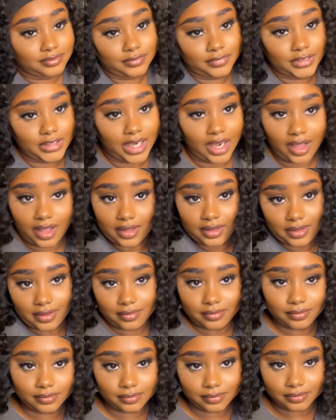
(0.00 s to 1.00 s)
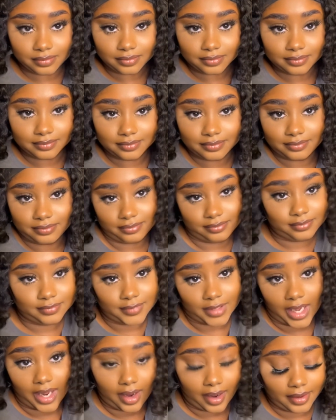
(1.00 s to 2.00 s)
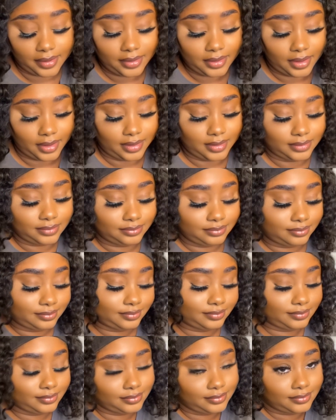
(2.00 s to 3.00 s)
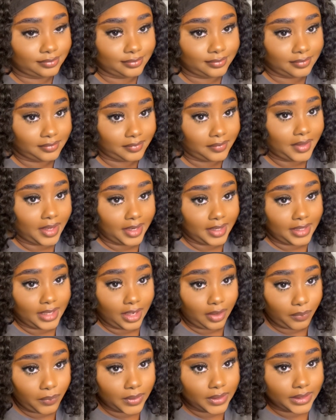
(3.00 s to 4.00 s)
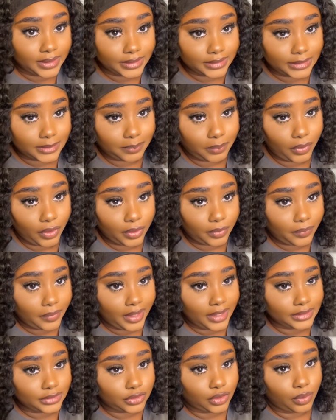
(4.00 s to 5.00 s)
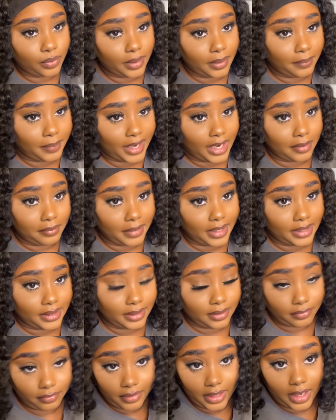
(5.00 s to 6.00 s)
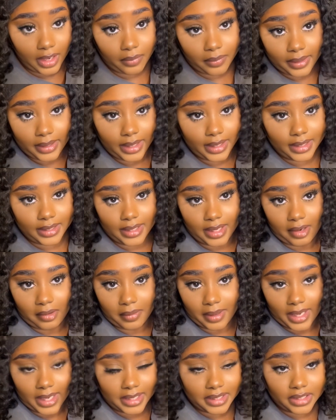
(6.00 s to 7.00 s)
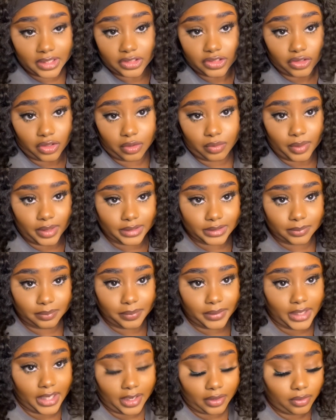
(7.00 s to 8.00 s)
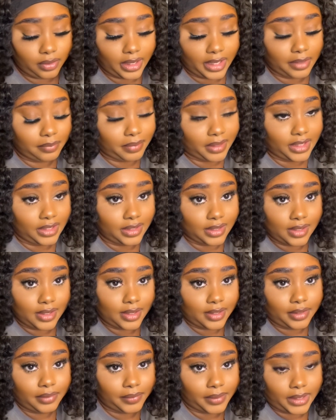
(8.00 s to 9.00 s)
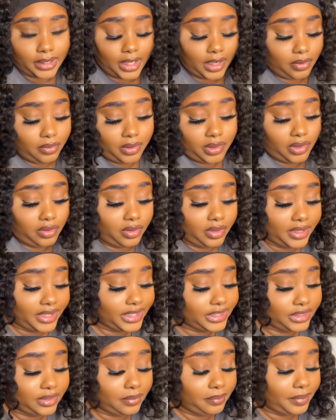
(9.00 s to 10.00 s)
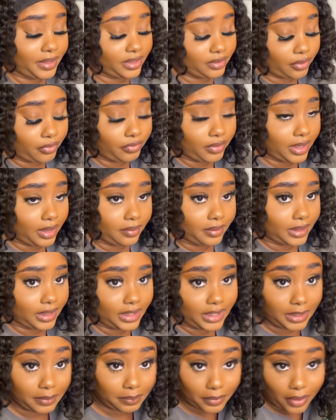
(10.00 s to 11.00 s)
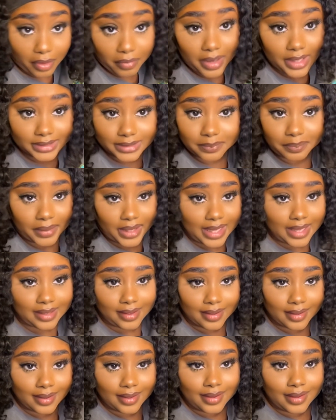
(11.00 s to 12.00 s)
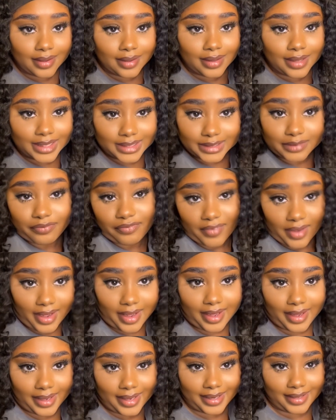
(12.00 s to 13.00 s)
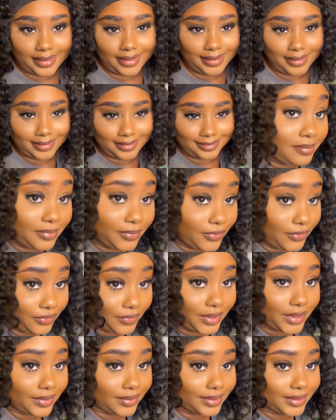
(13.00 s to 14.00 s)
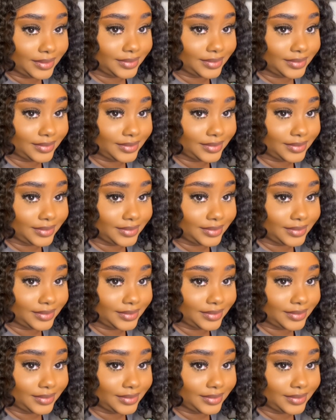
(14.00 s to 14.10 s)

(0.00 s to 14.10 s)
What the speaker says: Child, I ain't care. I got one little spot where I go and buy my little flour cake now. I need your recipe. I don't like baking anyway. I don't want to go in the kitchen and bake no flour cake. Keep your recipe. It's fine. Moving on.